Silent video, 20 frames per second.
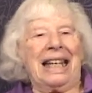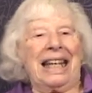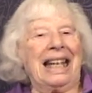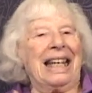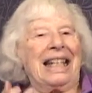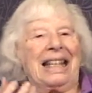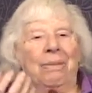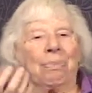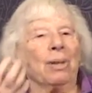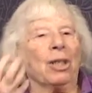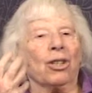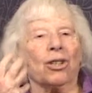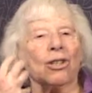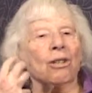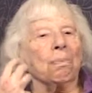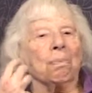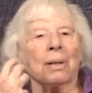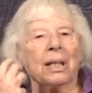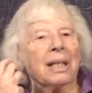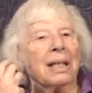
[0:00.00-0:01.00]
is we
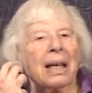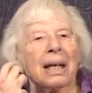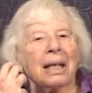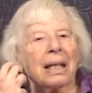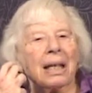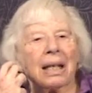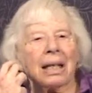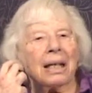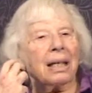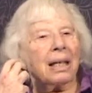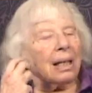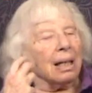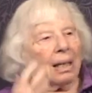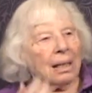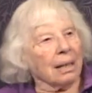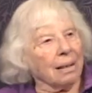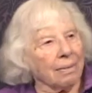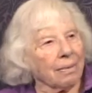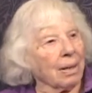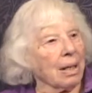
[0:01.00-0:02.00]
should be taking
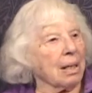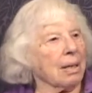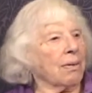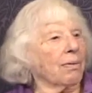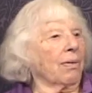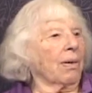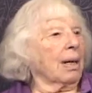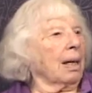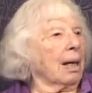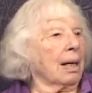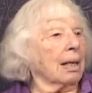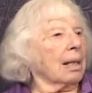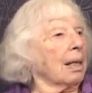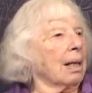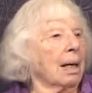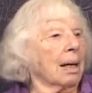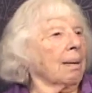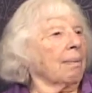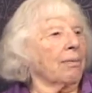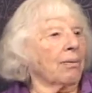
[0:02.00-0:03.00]
care of these
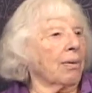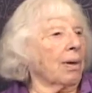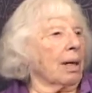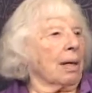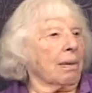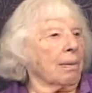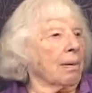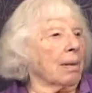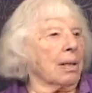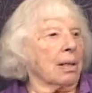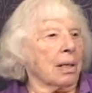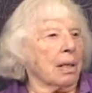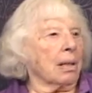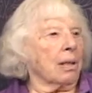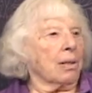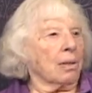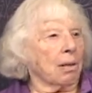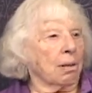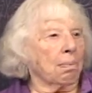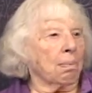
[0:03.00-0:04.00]
Vietnam veterans. There
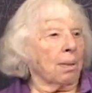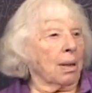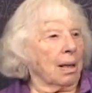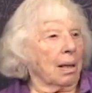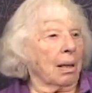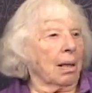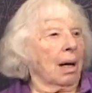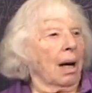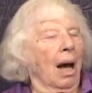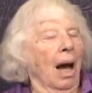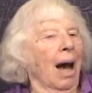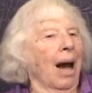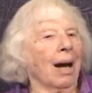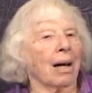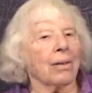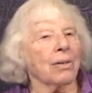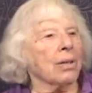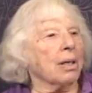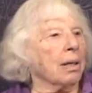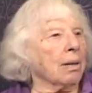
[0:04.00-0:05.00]
should be
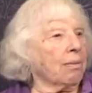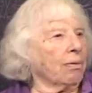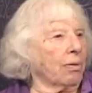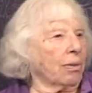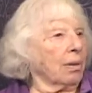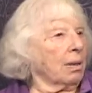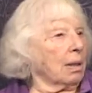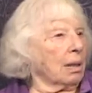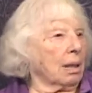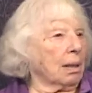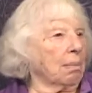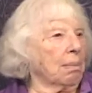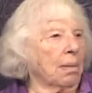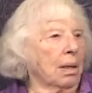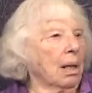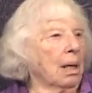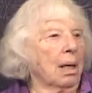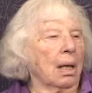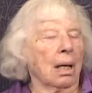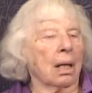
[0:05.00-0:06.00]
housing for them.
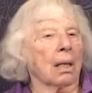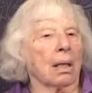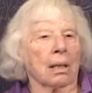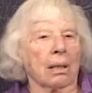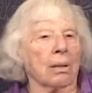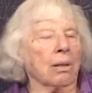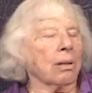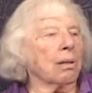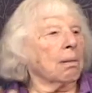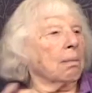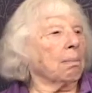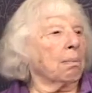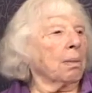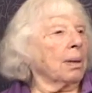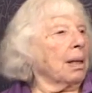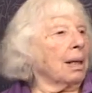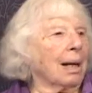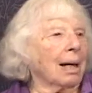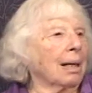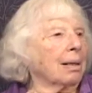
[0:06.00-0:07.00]
They shouldn't
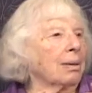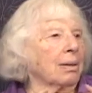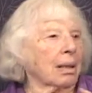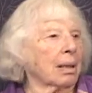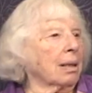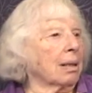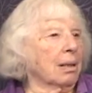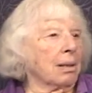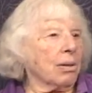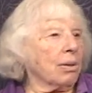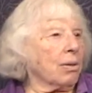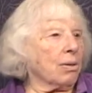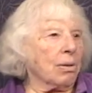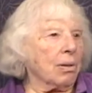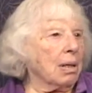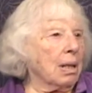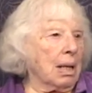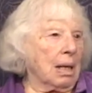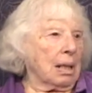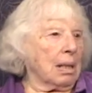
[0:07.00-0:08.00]
be out in the
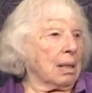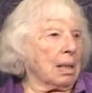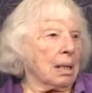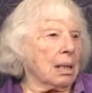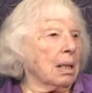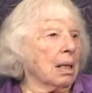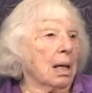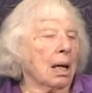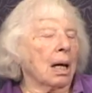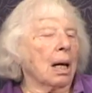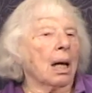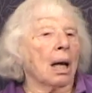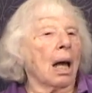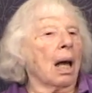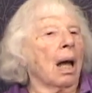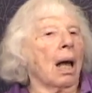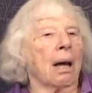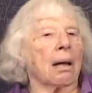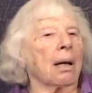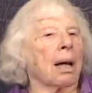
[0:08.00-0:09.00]
streets.
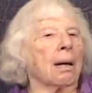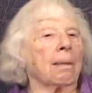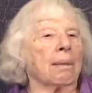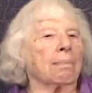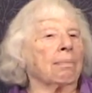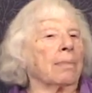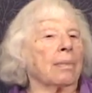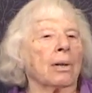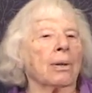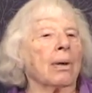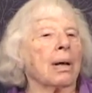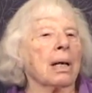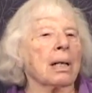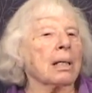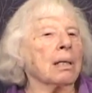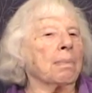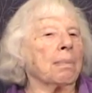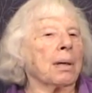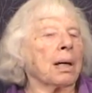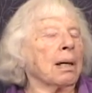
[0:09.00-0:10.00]
And I'm, you
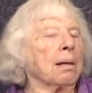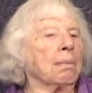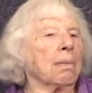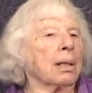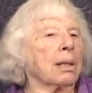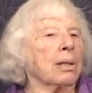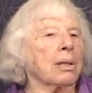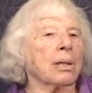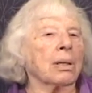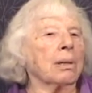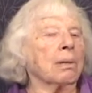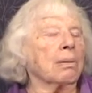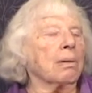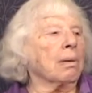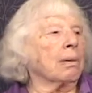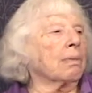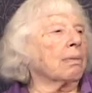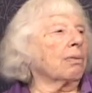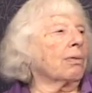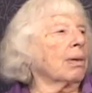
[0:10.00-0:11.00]
asked me how my
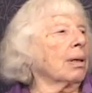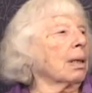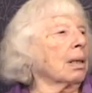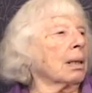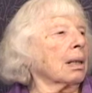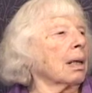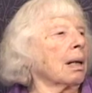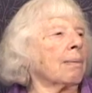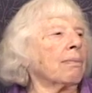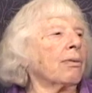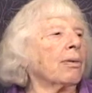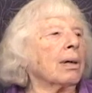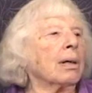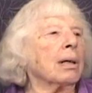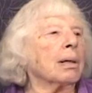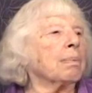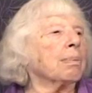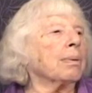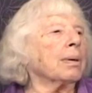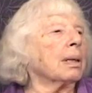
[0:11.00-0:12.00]
children feel. I'm
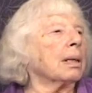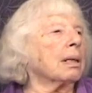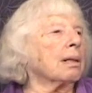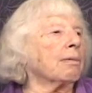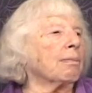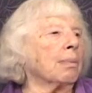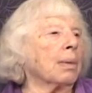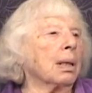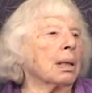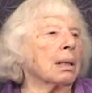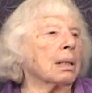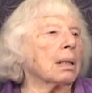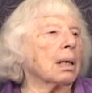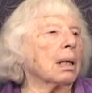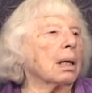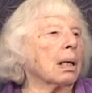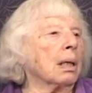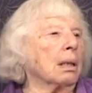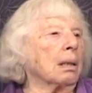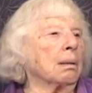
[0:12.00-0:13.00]
very proud of my
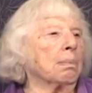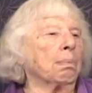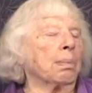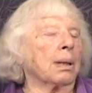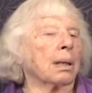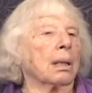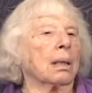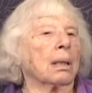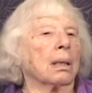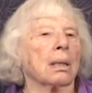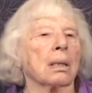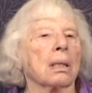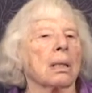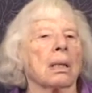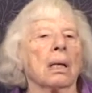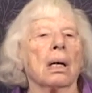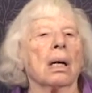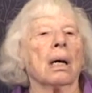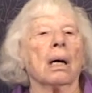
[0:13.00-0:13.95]
daughter because